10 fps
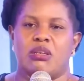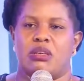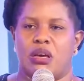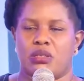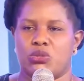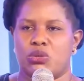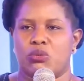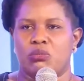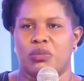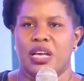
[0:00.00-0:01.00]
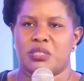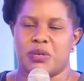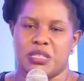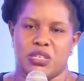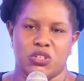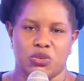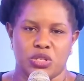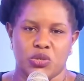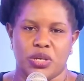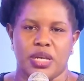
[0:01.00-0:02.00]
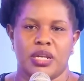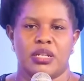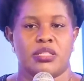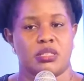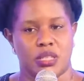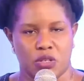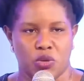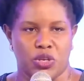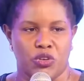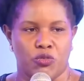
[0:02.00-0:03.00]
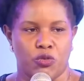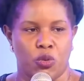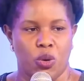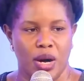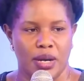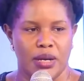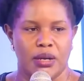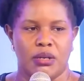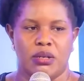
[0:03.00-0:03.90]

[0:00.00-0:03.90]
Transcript: Yeah, so my husband said, no, it's okay. Let's start looking for work.